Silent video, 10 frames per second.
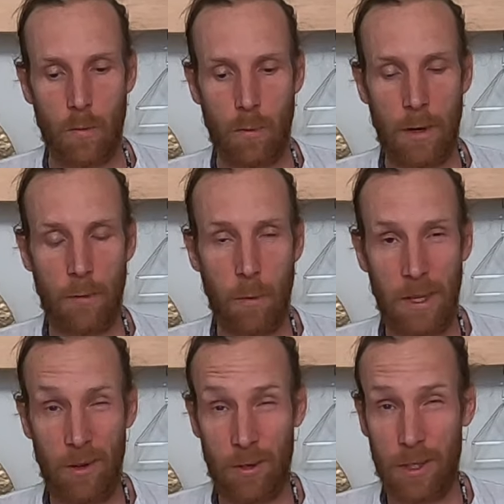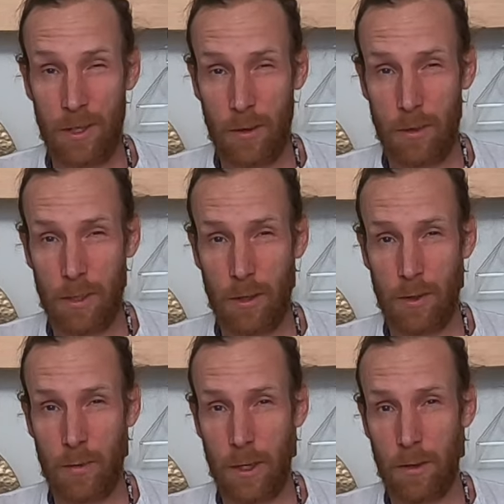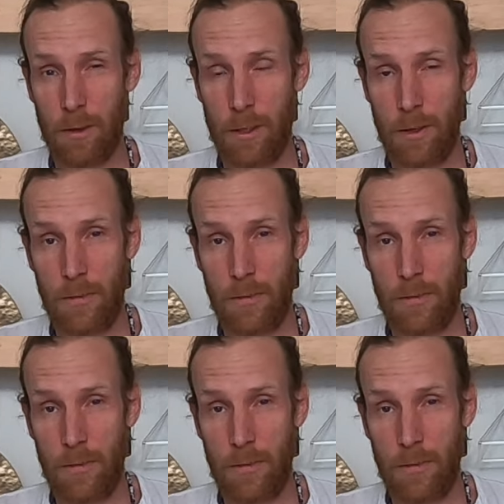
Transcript: Whenever we learn to notice our triggers,